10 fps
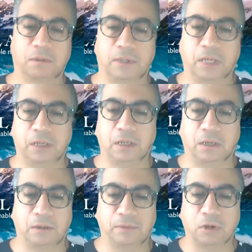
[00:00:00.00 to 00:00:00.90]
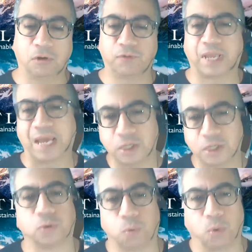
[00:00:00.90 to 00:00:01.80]
they offer
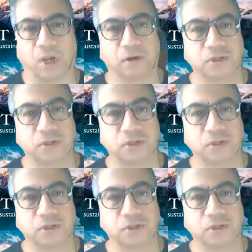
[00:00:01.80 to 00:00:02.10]
casual wear,